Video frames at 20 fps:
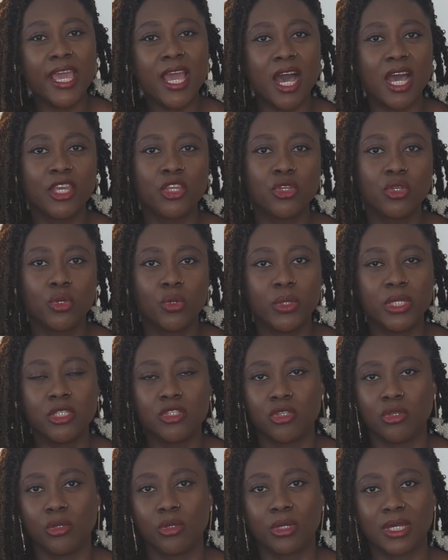are you going
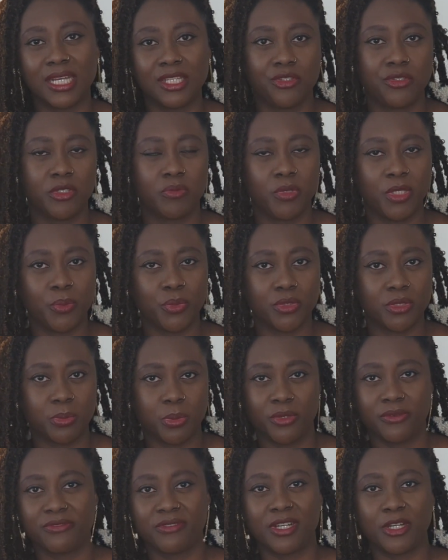to look at those people's
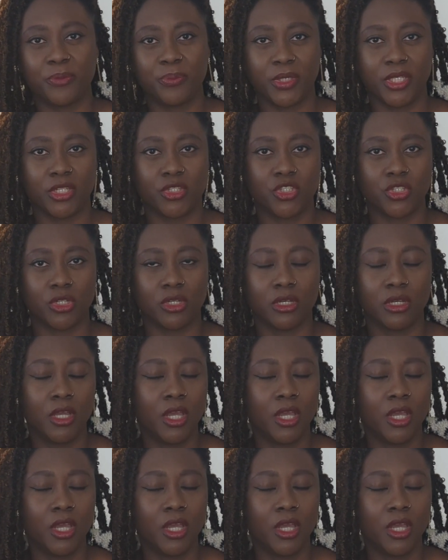profile picture.